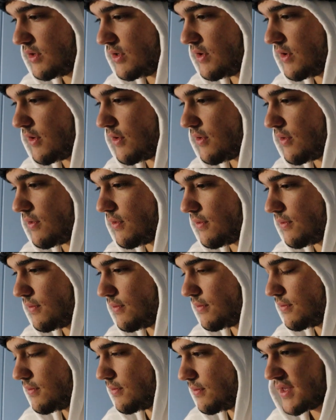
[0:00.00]
Yo.
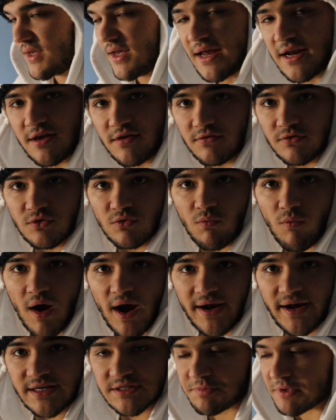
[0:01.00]
Any of you
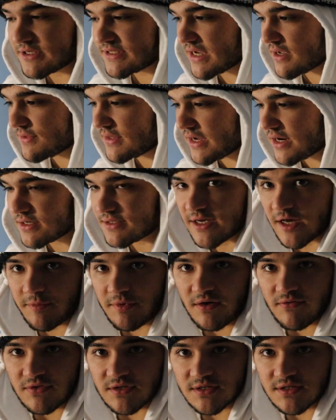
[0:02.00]
wine experts out there, tell
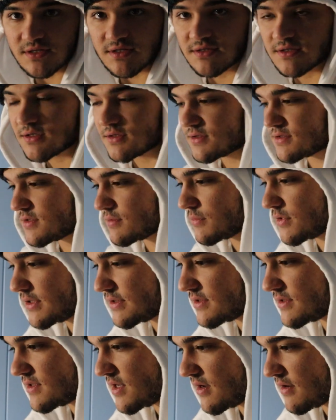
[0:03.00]
me if this is good, some
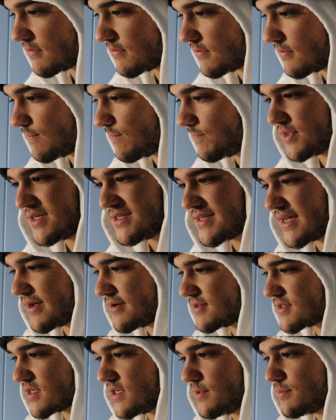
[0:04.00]
good stuff. This
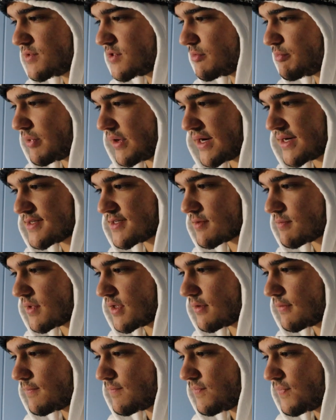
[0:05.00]
house keeps surprising
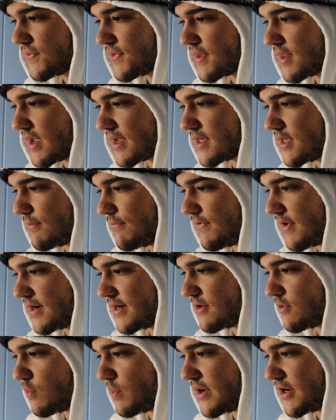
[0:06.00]
me. I keep
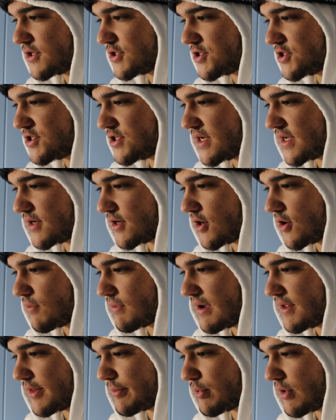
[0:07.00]
finding weird shit
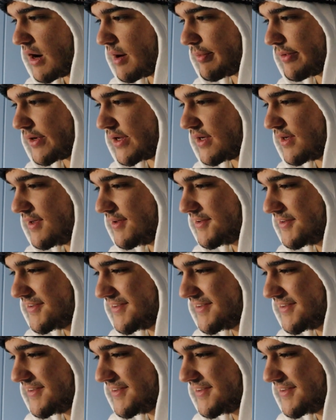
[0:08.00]
around the property.